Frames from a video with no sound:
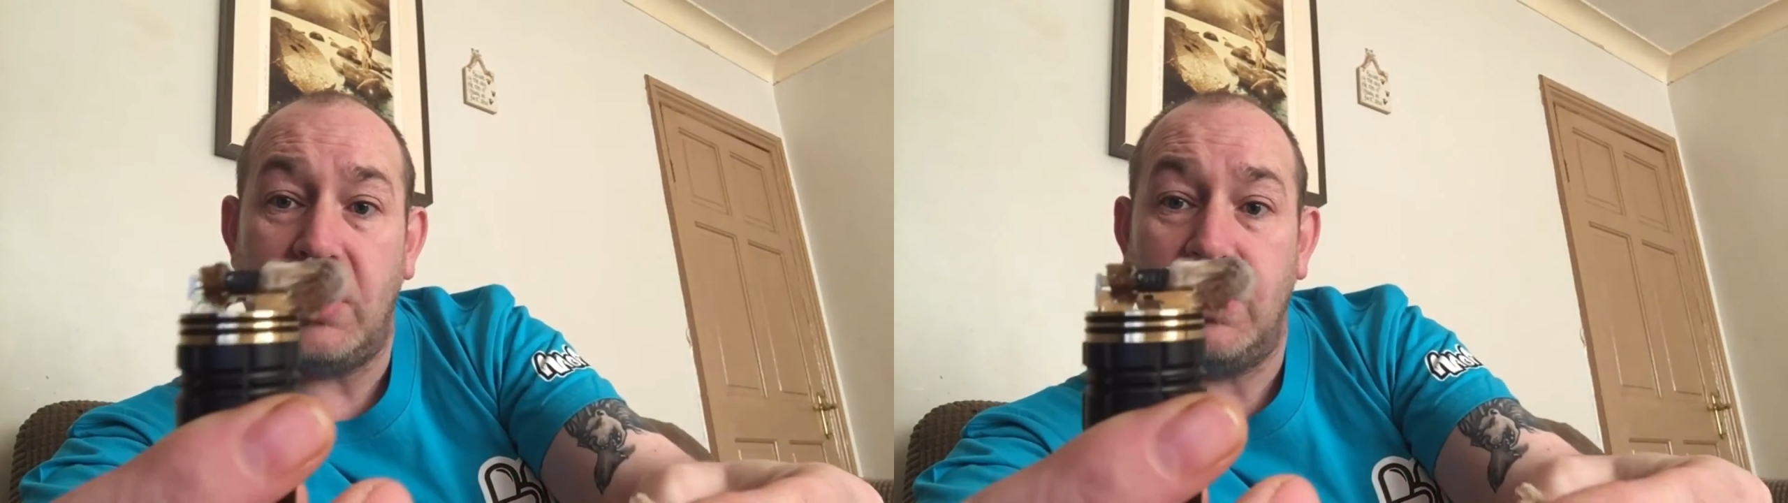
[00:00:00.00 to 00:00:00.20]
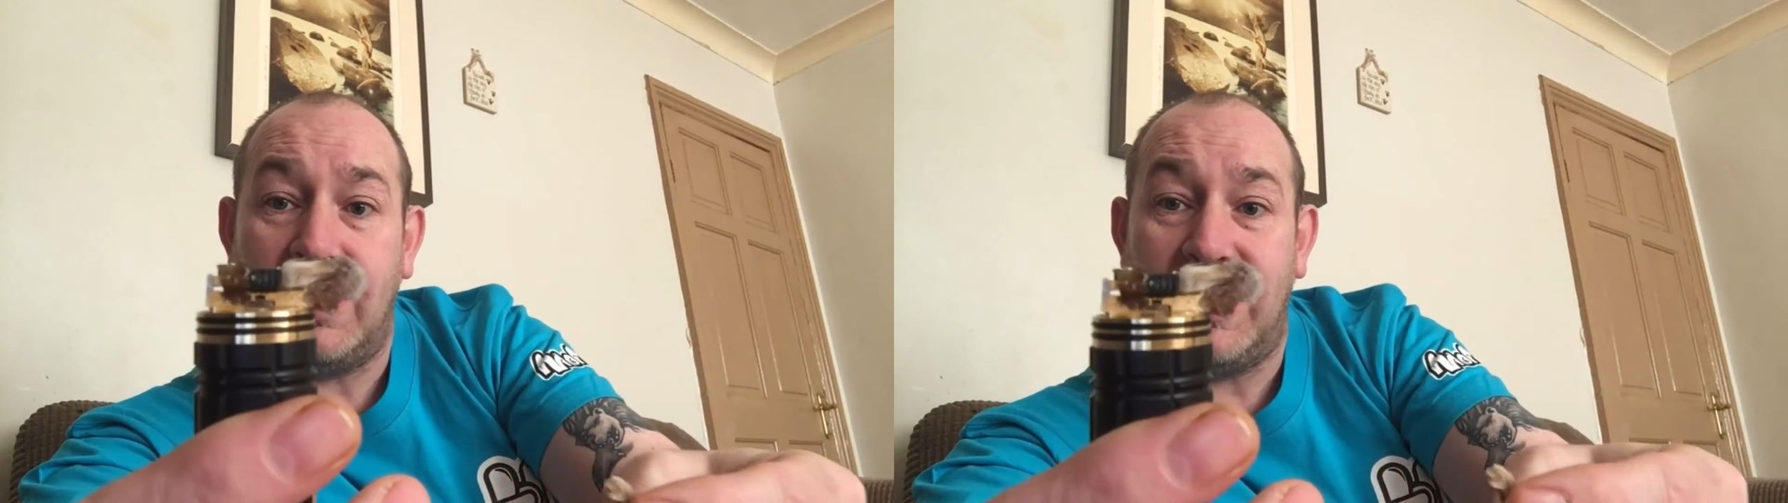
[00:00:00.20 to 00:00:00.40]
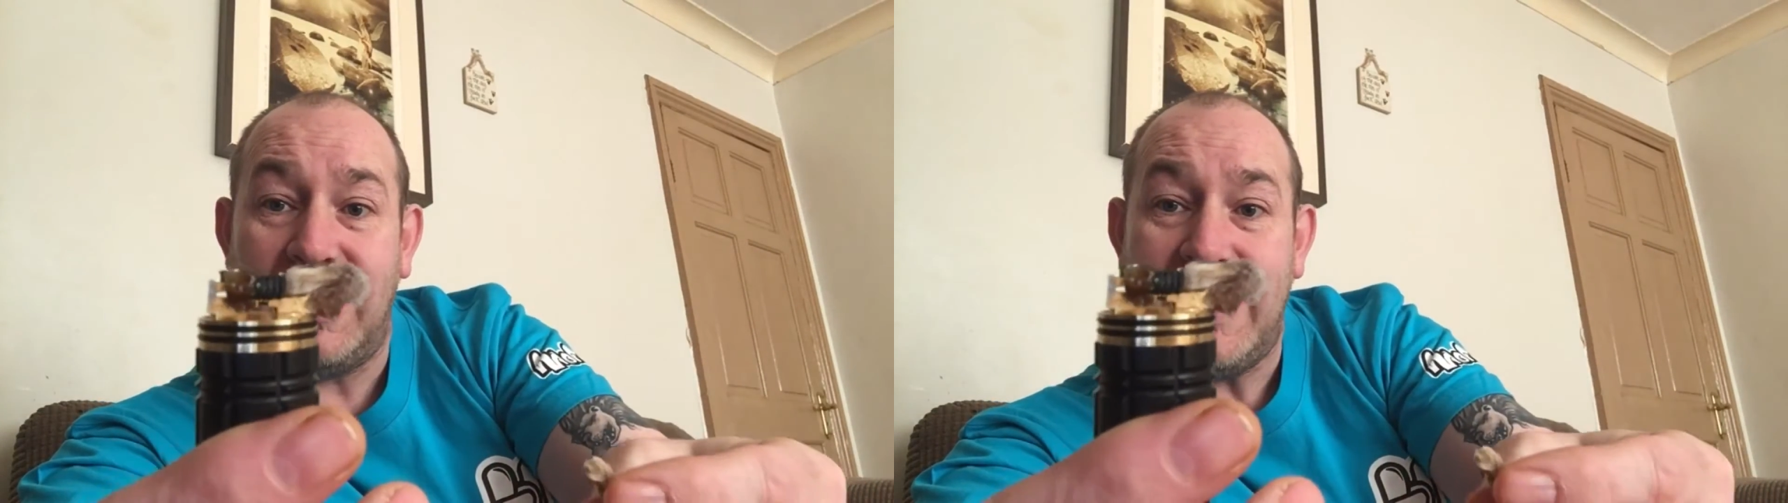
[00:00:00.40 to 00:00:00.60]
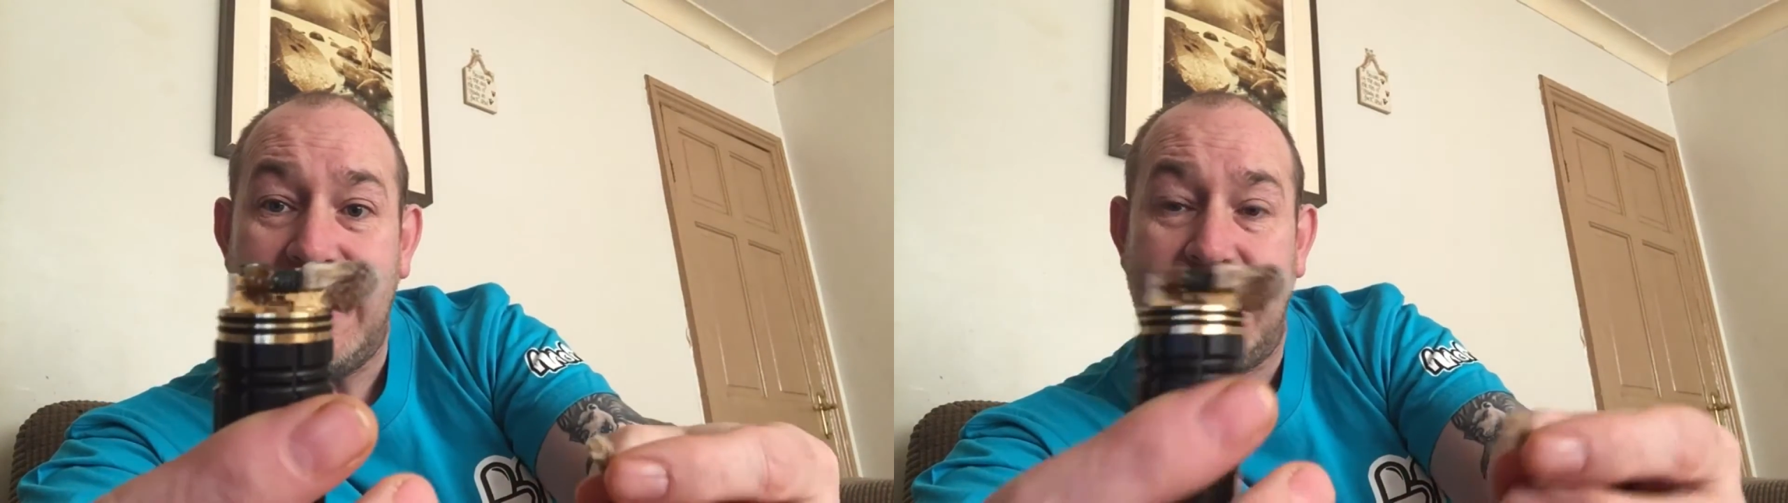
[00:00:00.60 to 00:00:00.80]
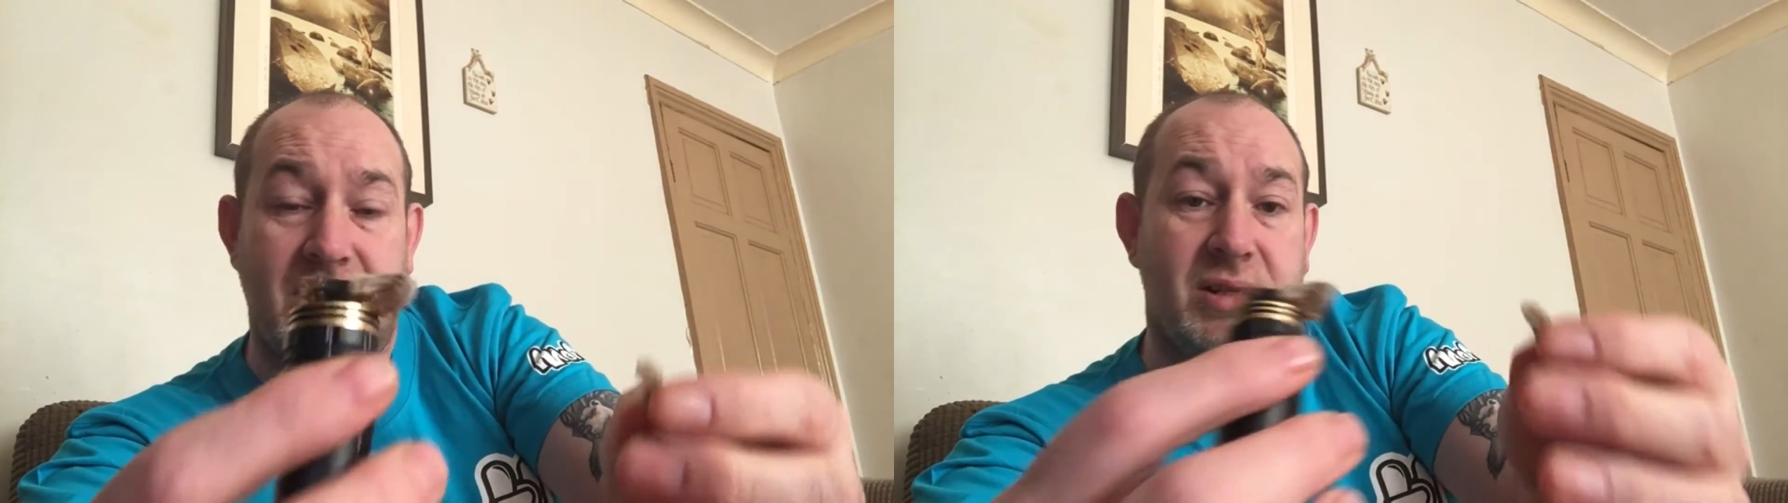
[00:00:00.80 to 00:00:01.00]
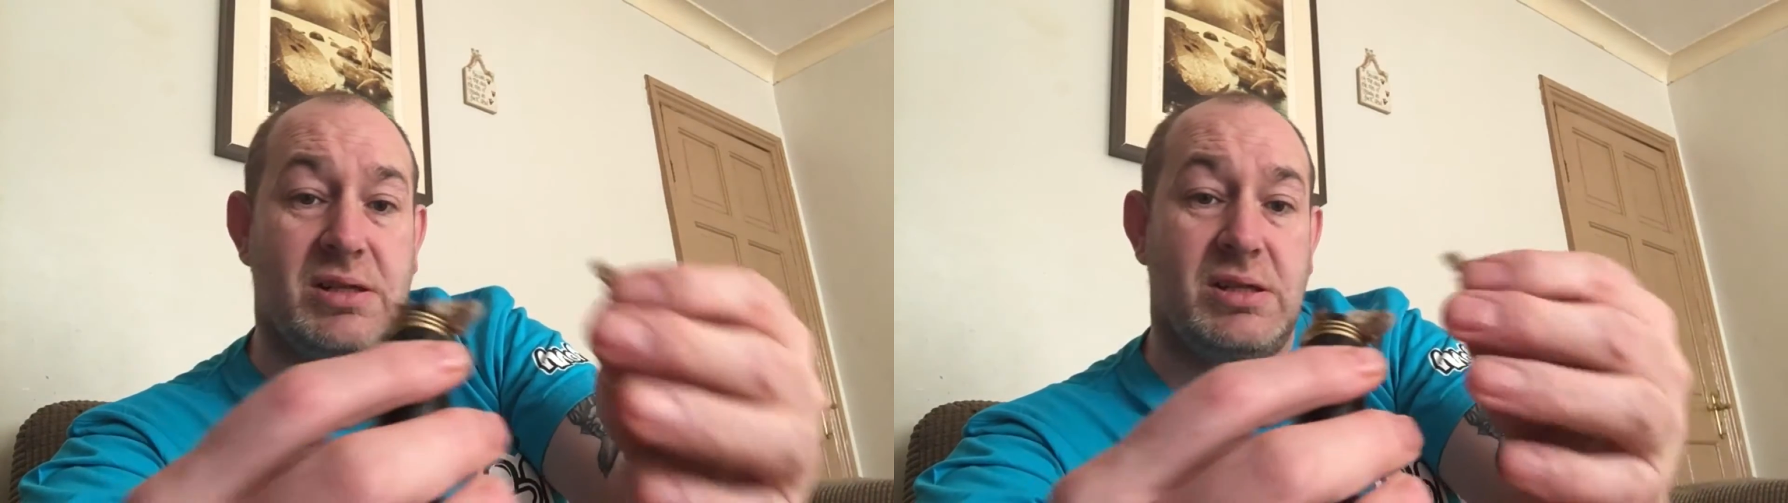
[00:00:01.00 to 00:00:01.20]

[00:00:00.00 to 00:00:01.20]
out clean.